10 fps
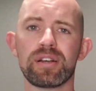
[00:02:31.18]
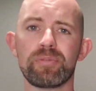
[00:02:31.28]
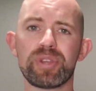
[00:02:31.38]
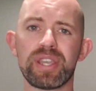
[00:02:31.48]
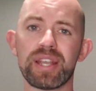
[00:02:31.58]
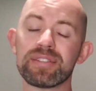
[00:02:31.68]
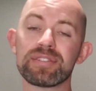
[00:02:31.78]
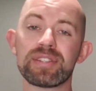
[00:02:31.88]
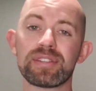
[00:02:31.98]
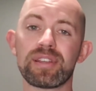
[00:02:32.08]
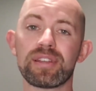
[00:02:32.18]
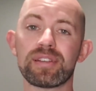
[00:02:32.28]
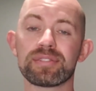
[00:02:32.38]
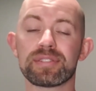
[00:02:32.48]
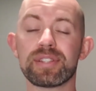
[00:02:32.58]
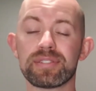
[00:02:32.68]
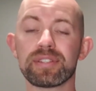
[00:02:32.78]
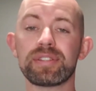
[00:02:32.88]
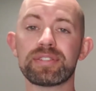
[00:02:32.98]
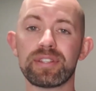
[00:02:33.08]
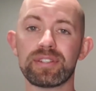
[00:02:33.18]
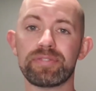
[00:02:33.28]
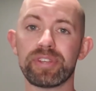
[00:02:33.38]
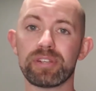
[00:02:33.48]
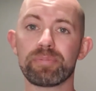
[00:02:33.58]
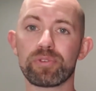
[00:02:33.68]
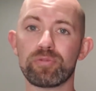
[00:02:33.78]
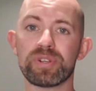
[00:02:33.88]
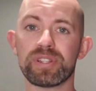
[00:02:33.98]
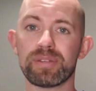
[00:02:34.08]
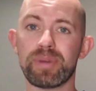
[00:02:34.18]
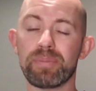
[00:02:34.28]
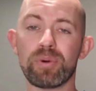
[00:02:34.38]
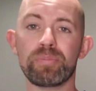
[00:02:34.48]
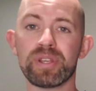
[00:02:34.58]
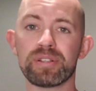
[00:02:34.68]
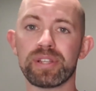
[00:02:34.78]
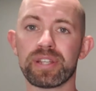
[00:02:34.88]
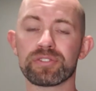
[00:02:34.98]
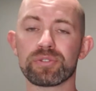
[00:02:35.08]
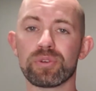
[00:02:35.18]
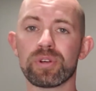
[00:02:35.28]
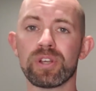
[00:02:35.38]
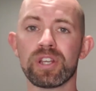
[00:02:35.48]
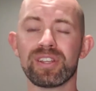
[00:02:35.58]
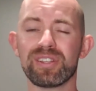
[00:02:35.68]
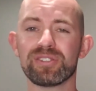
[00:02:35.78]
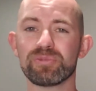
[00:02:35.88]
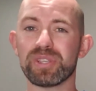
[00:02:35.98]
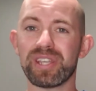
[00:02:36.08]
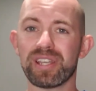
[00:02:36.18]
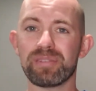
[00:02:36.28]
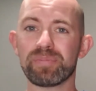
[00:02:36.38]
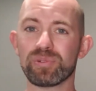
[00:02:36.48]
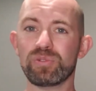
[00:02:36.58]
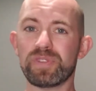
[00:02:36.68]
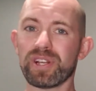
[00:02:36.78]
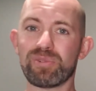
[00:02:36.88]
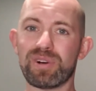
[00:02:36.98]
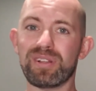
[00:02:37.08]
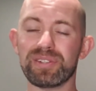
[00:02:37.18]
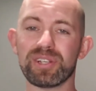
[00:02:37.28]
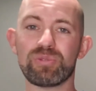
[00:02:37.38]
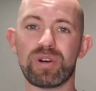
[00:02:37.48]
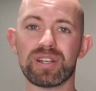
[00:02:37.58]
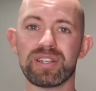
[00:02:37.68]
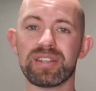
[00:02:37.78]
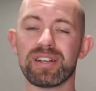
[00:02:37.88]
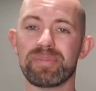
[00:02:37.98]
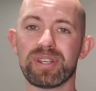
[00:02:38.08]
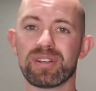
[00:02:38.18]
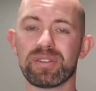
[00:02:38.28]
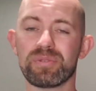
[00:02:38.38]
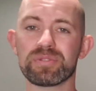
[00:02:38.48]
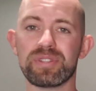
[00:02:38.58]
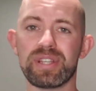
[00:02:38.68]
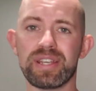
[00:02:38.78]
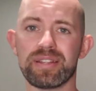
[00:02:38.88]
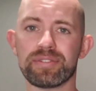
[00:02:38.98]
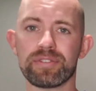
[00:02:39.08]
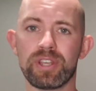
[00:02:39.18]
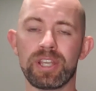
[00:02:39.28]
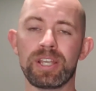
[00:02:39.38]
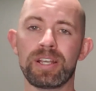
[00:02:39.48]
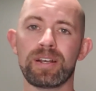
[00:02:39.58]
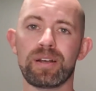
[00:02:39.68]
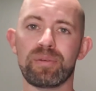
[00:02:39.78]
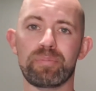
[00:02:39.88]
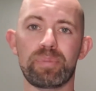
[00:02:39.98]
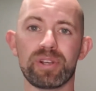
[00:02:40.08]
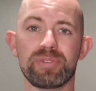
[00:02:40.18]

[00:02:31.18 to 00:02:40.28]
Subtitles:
we can see a statistically significant improvement in the meibomian gland score. So we can improve that quality and quantity coming out of those glands. But if